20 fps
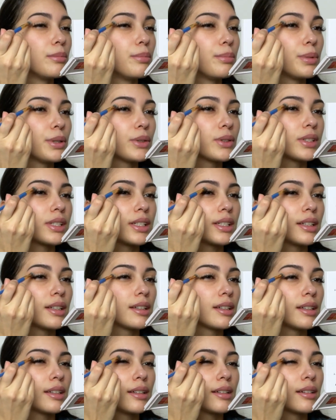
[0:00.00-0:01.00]
building
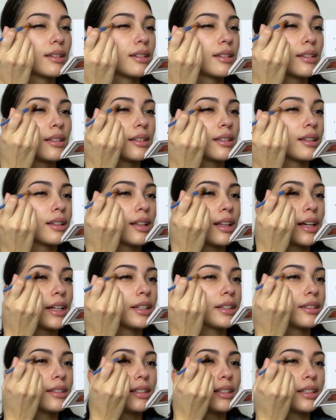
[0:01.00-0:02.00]
it
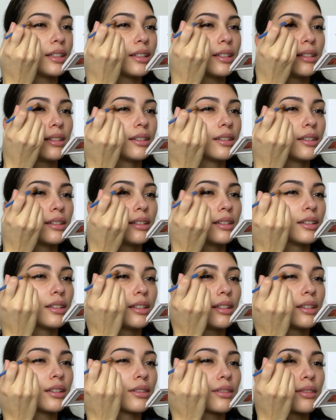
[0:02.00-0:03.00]
lightly
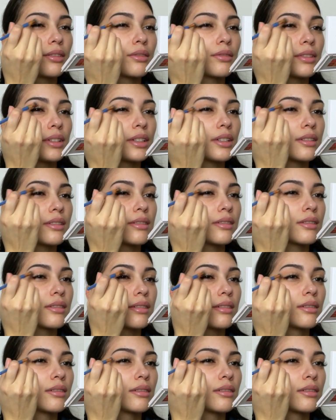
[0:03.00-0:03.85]
in the crease.